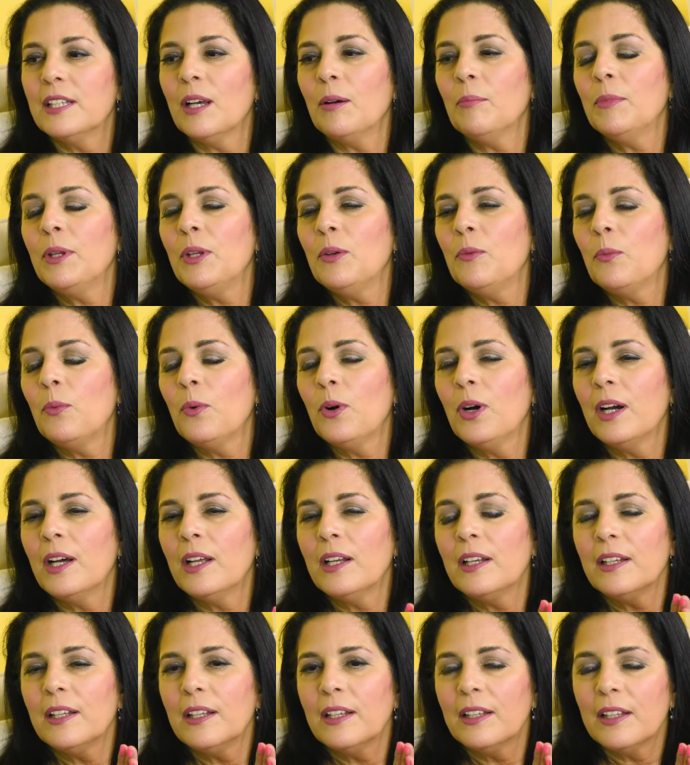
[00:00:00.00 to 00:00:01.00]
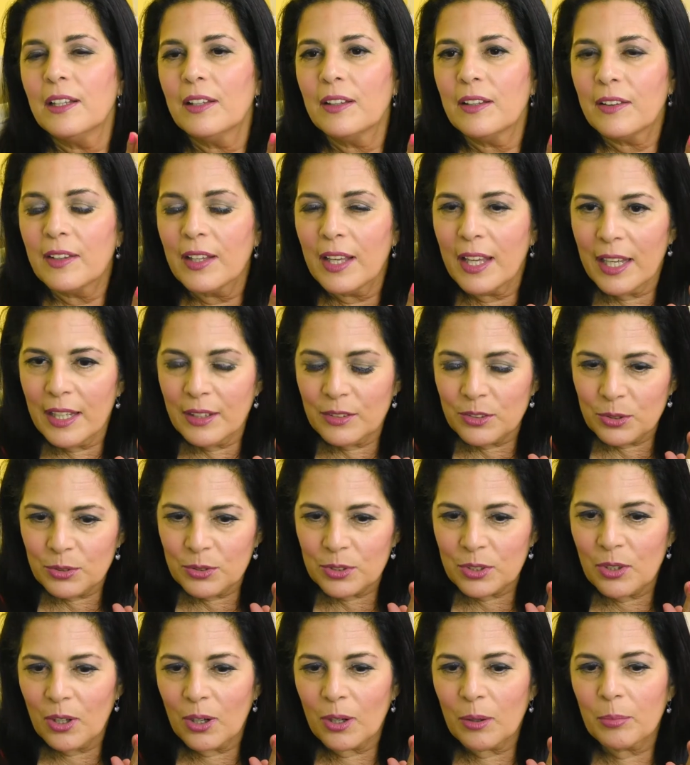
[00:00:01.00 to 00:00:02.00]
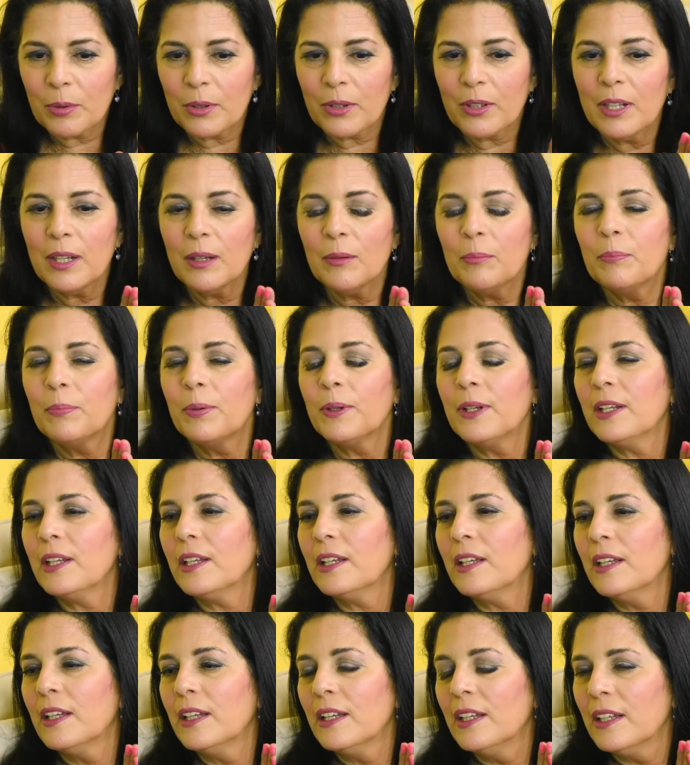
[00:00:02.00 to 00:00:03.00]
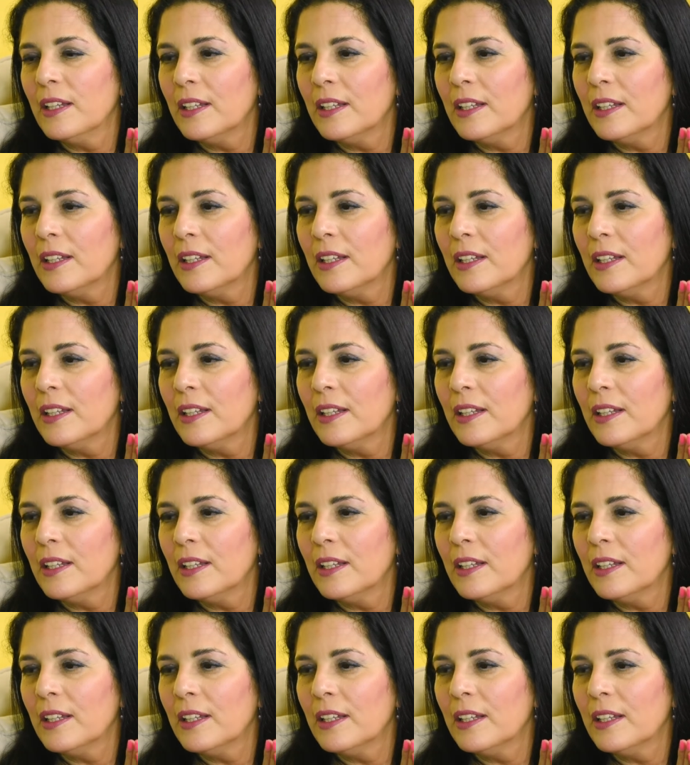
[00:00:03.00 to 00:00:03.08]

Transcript: Tell me what the Jesus Garber Company